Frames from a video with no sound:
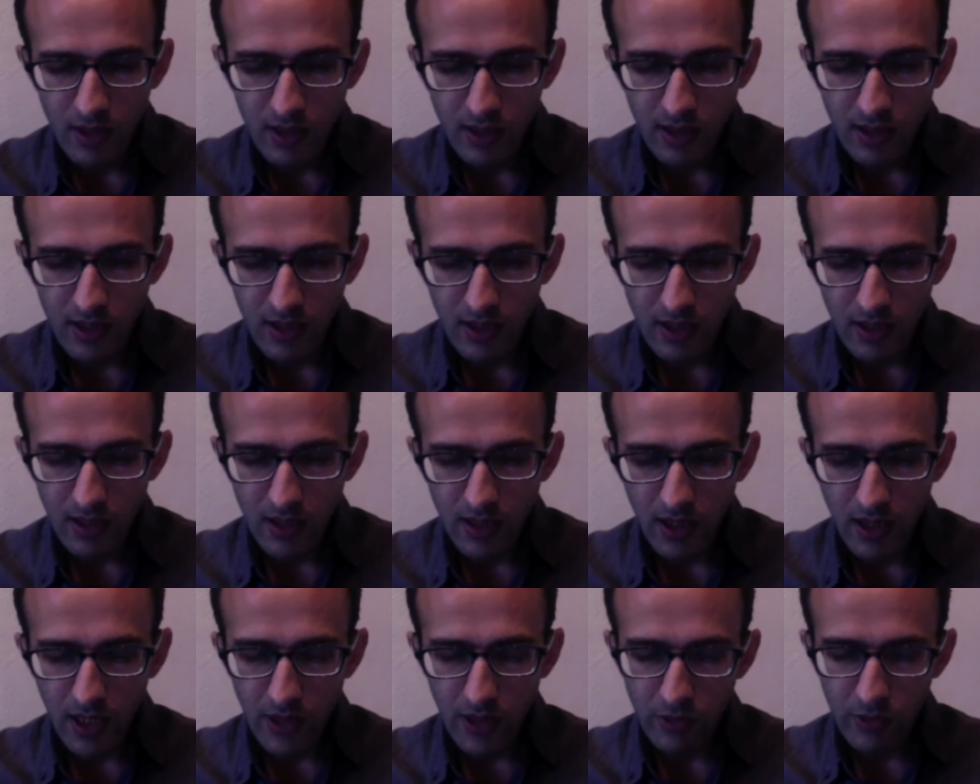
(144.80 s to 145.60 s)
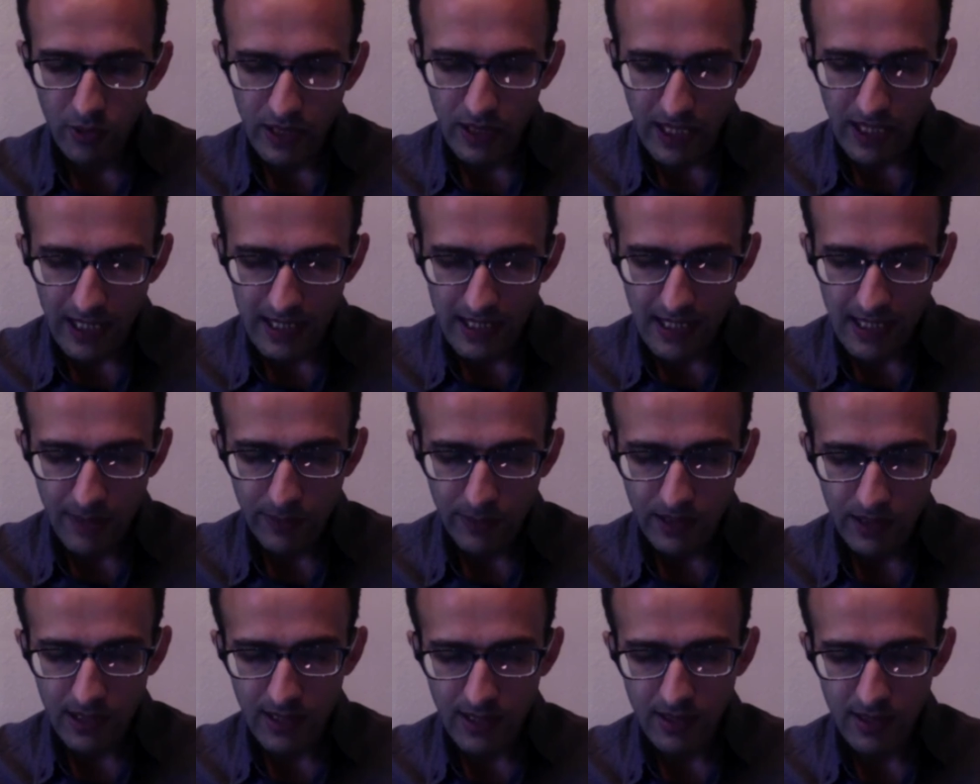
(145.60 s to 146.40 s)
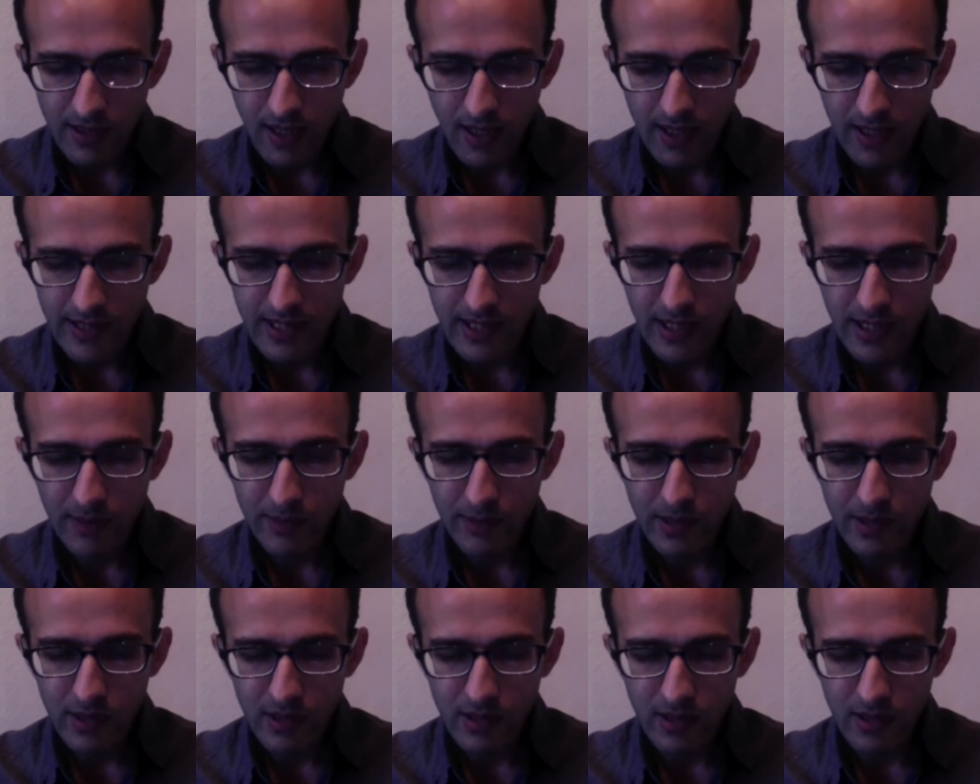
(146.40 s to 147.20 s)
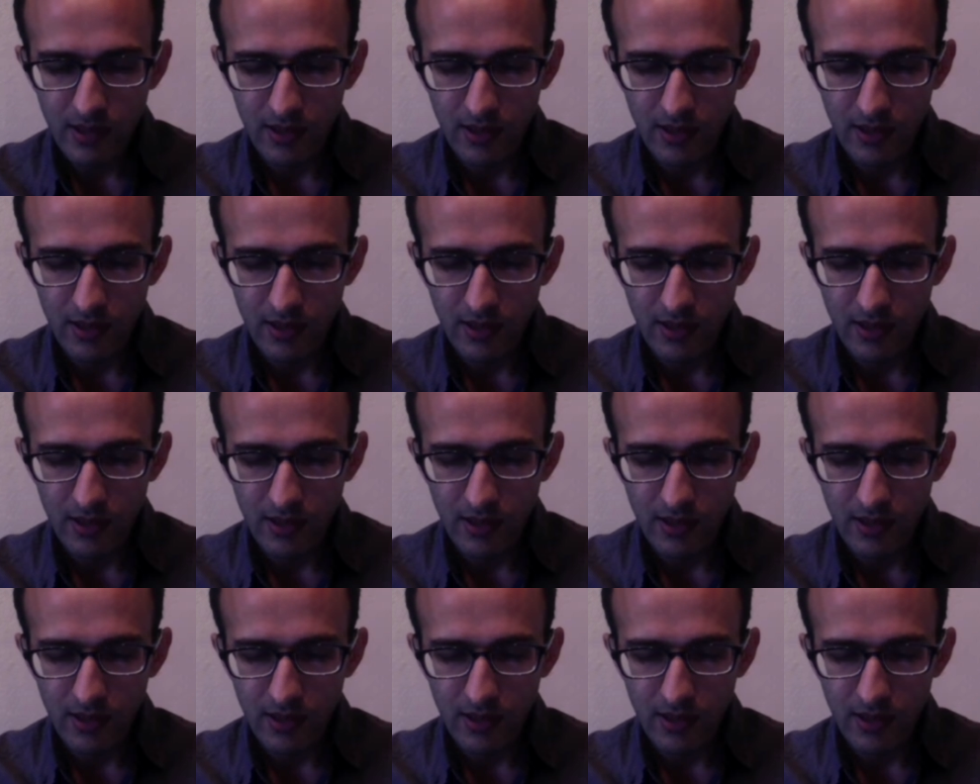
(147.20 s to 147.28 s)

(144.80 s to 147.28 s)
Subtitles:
I re-examine these concepts